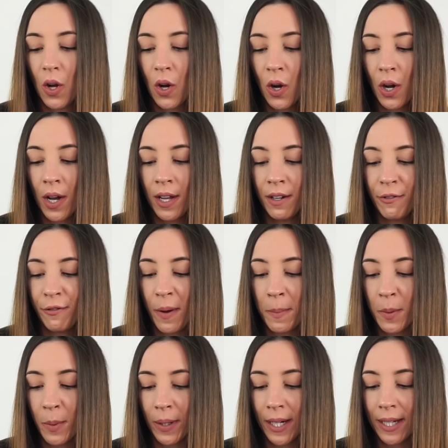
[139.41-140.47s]
On
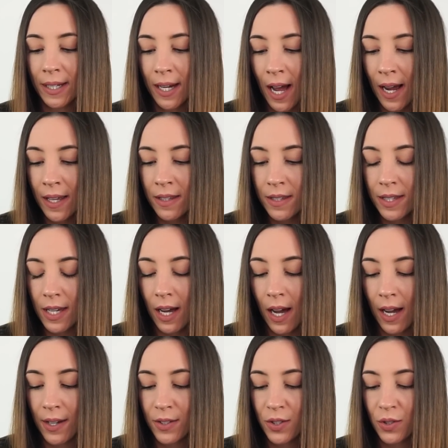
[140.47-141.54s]
February 9th,
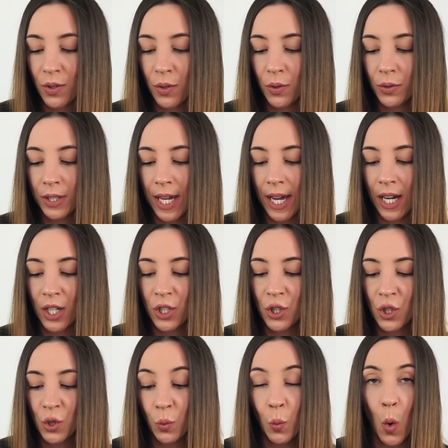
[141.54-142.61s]
I sold a
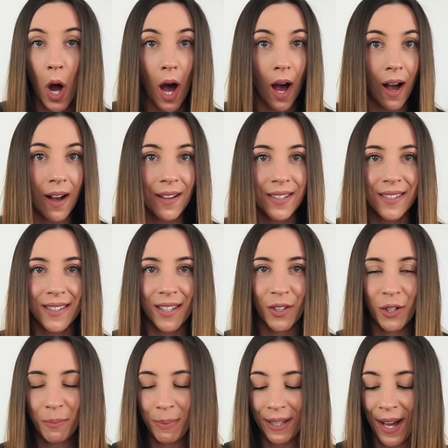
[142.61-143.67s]
Joie
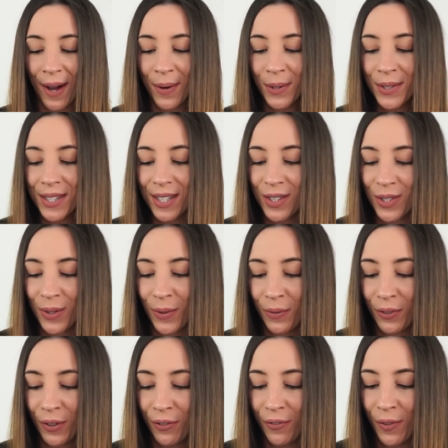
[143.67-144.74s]
silk blouse. It
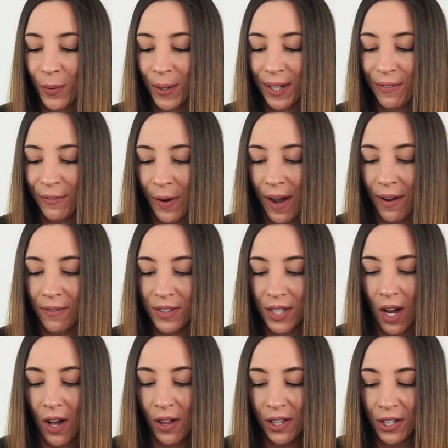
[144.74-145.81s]
sold for
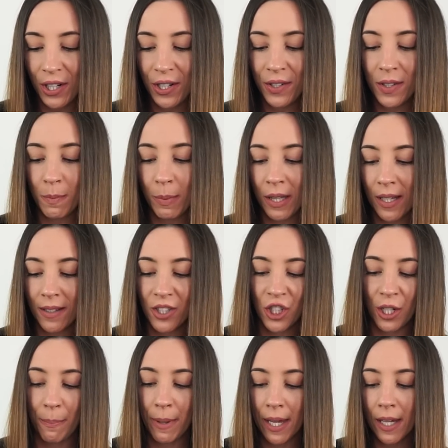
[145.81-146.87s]
$45 plus
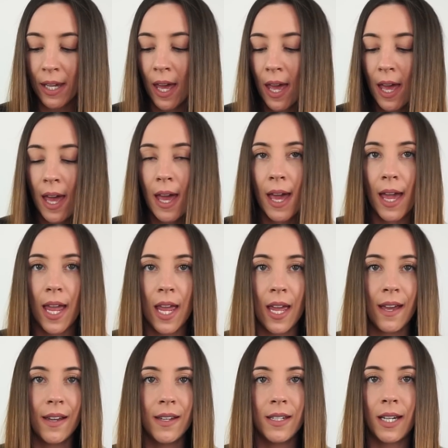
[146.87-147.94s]
shipping,
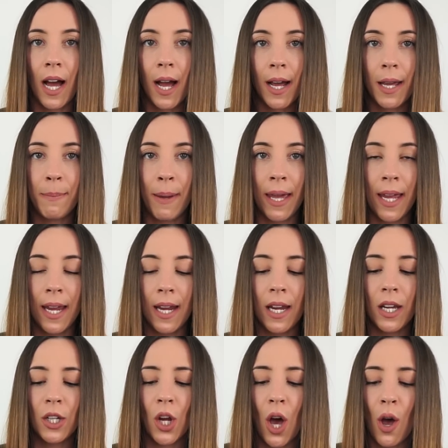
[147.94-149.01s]
and I
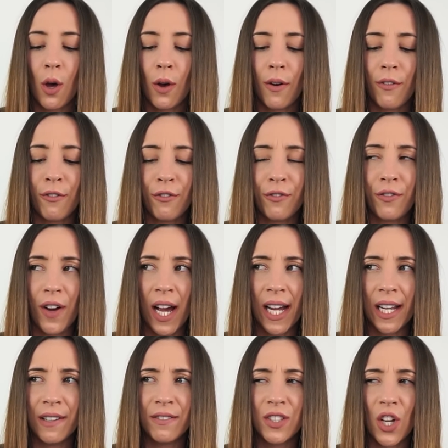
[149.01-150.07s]
paid
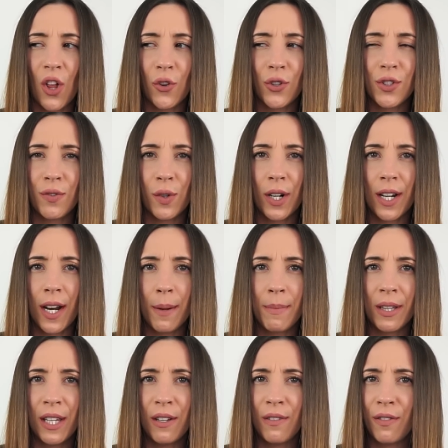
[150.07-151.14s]
$5 for it. I
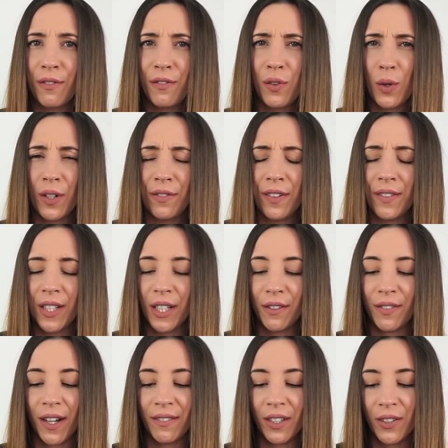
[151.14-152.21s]
believe $4.50 or
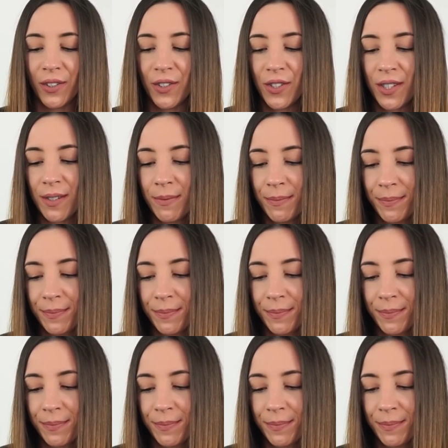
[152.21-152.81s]
$5.